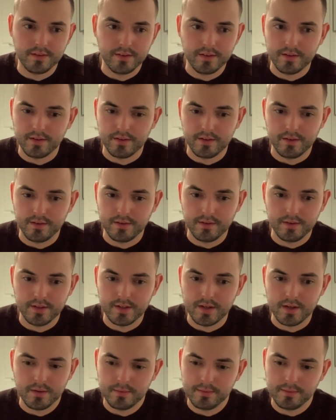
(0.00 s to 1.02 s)
the, you
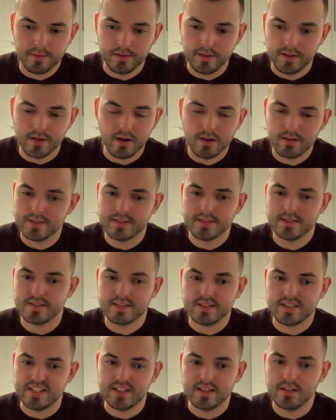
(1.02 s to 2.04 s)
know, the
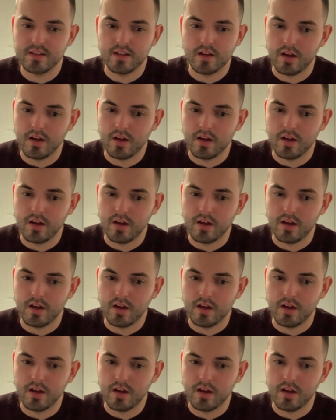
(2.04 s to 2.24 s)
artists here.